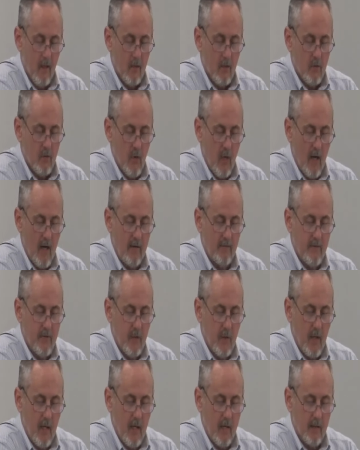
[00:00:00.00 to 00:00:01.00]
Strive
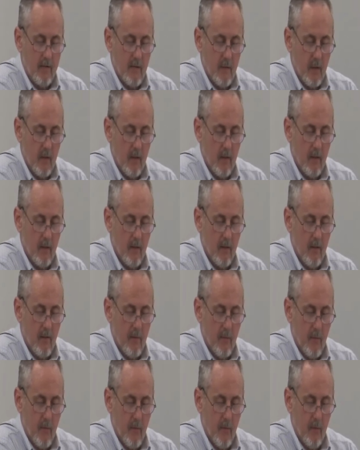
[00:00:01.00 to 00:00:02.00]
to enter
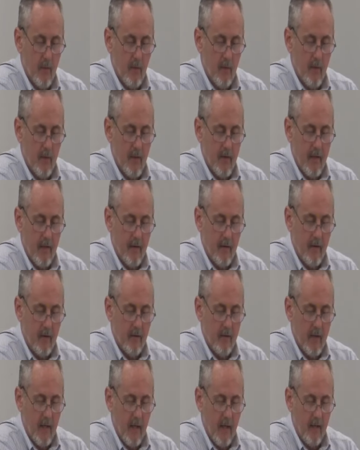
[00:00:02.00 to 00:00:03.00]
through the
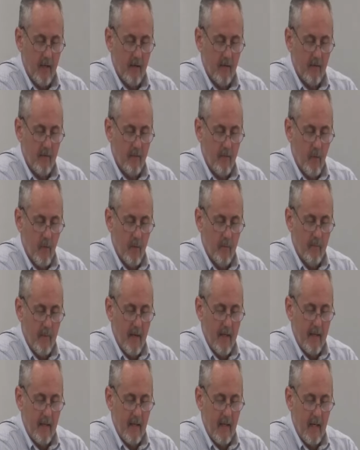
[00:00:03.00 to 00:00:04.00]
narrow gate, for
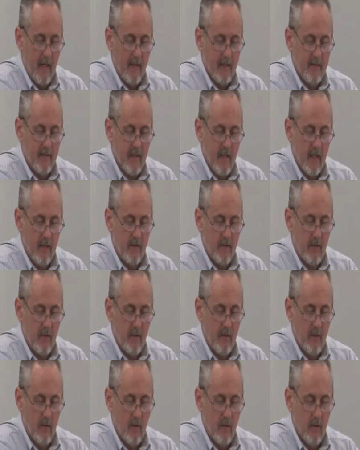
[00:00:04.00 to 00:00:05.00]
many, I say to
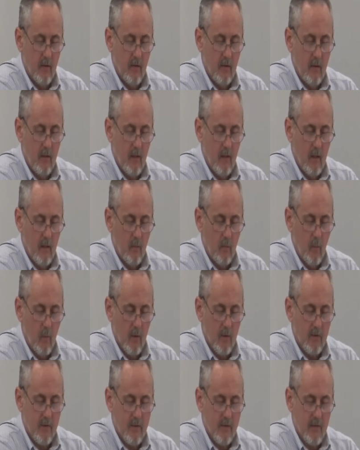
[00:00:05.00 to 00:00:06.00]
you,
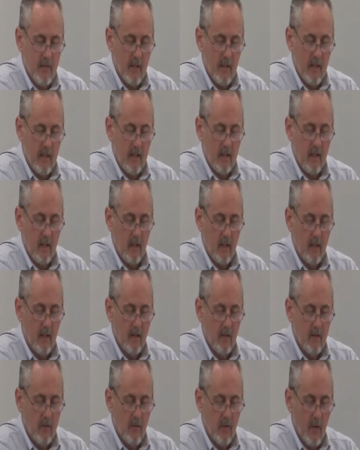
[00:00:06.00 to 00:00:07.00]
will seek
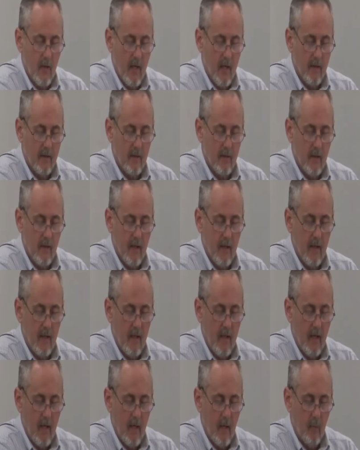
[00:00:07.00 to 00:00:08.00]
to enter
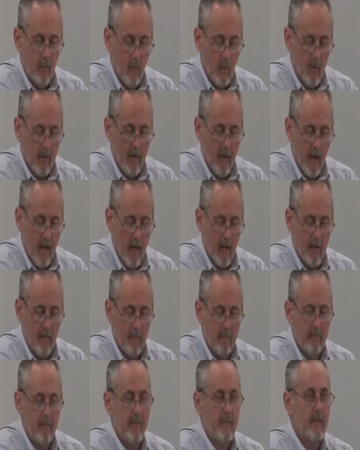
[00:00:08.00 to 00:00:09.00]
and will
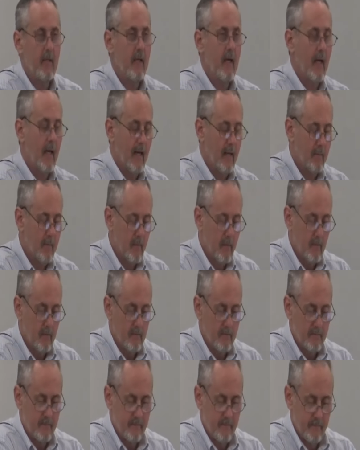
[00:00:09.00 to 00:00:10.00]
not be
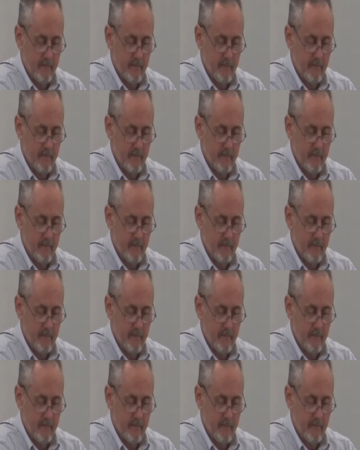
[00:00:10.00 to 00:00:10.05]
able.